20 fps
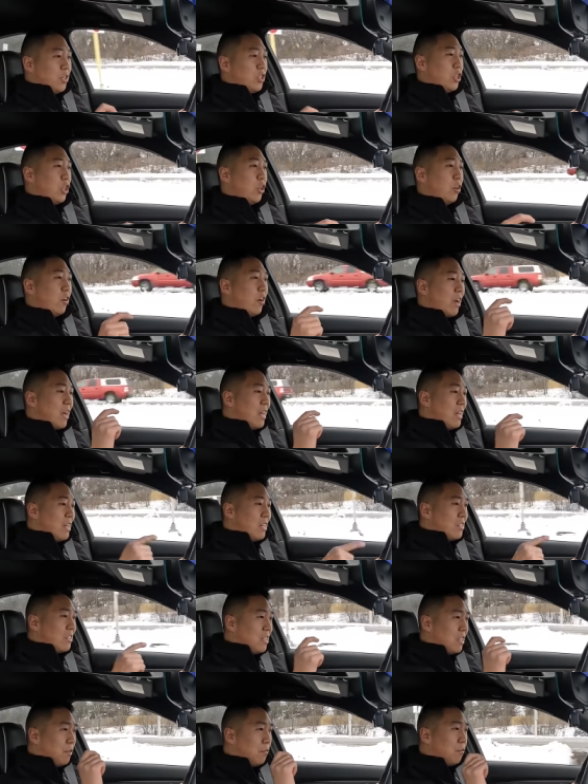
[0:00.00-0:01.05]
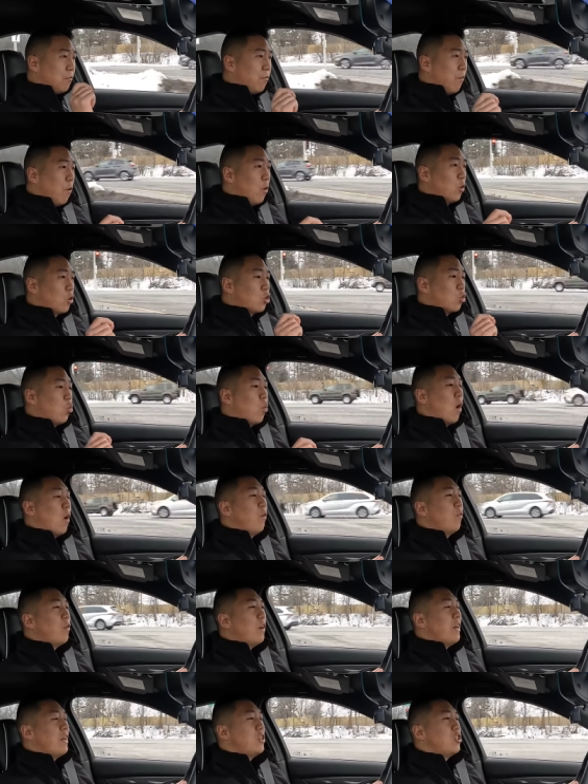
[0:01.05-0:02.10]
interior is the full
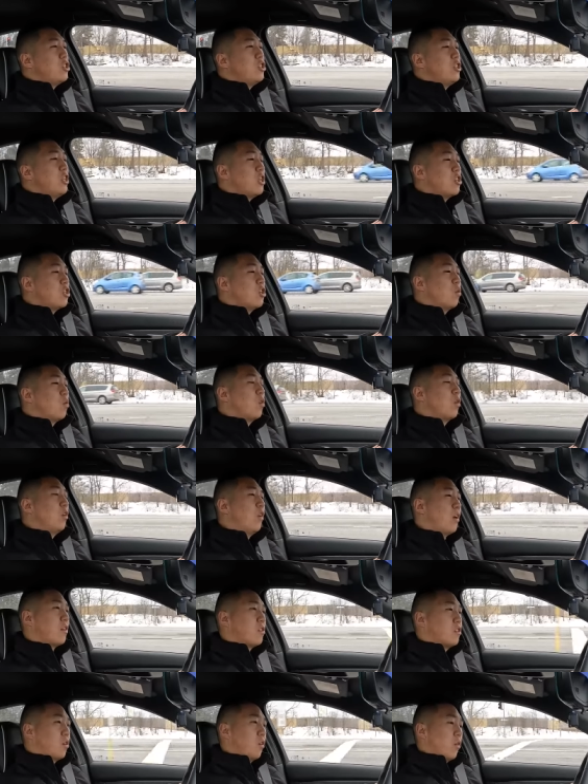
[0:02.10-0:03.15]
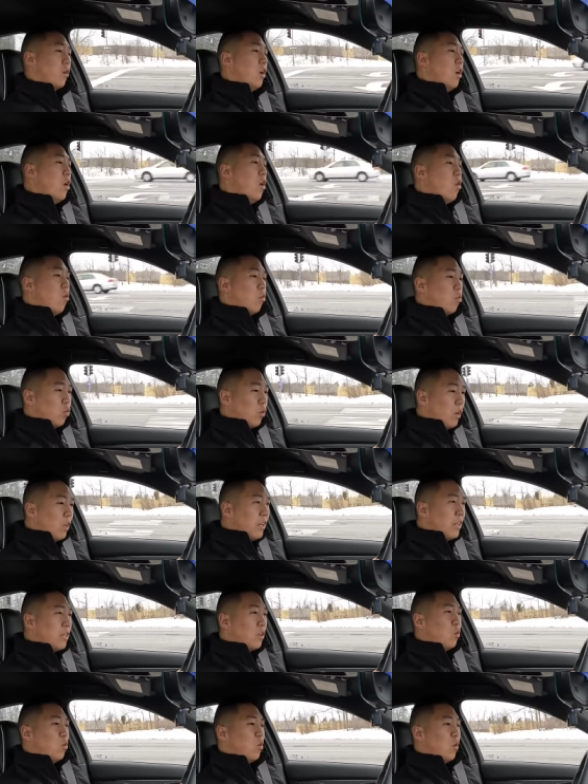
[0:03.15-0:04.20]
12-inch digital cluster.
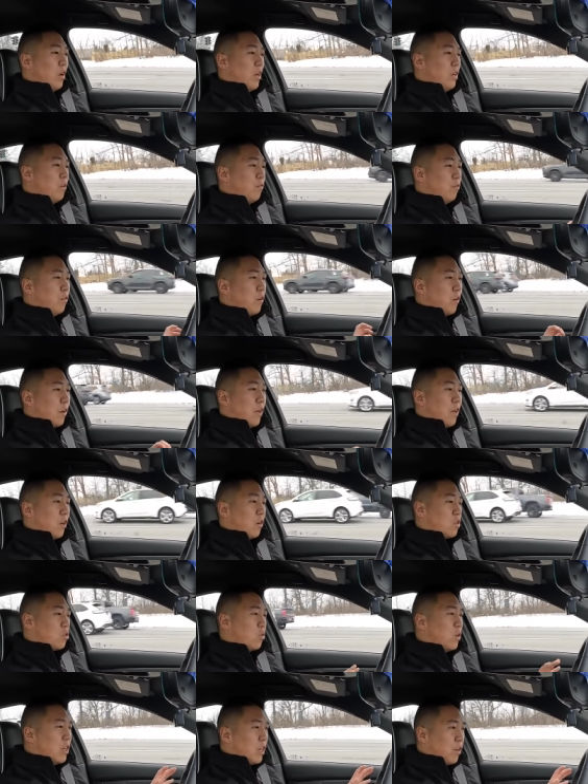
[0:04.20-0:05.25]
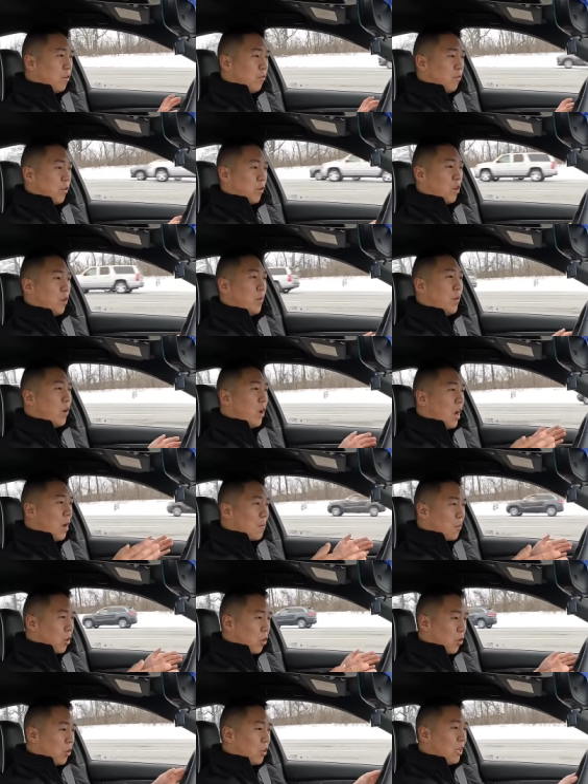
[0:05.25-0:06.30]
Really cool info here. It's reconfigurable.
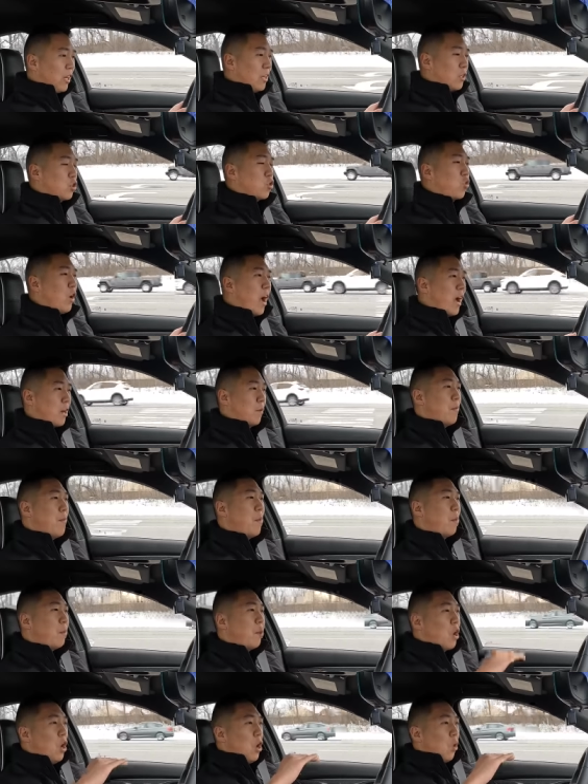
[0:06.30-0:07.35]
I'm currently in track mode,